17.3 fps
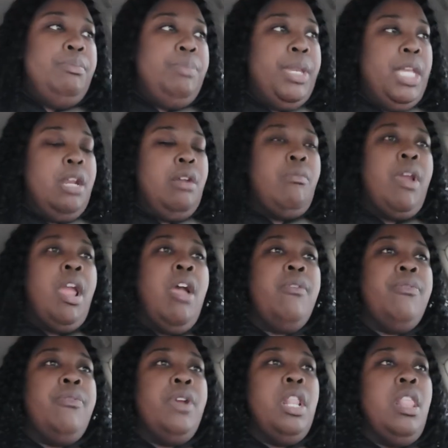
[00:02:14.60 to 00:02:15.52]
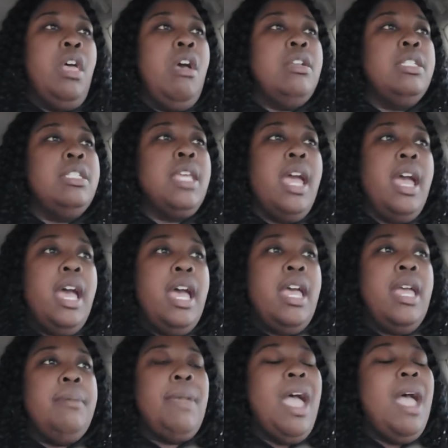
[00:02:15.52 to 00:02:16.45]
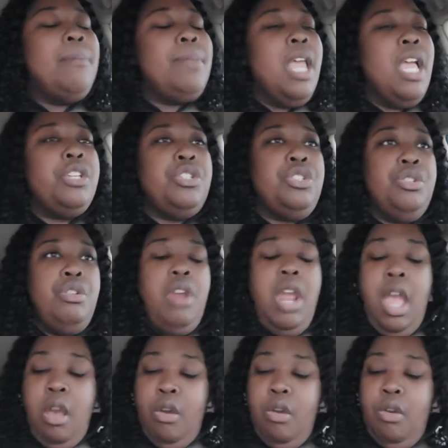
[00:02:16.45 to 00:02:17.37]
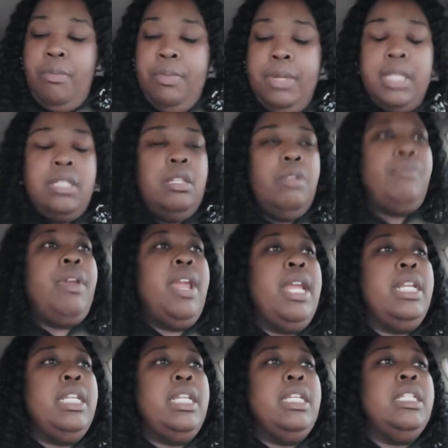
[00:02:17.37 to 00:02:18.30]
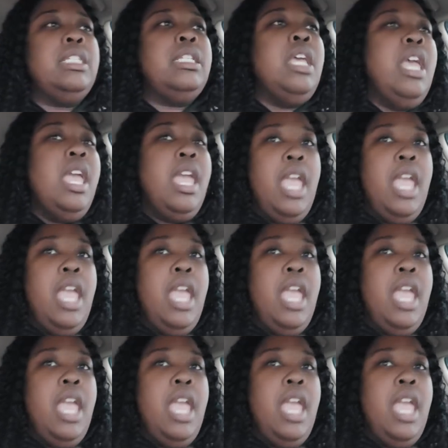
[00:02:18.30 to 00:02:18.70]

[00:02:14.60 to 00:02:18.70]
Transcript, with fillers: being around for a long time. I'm not sure how old Miss Lorraine is.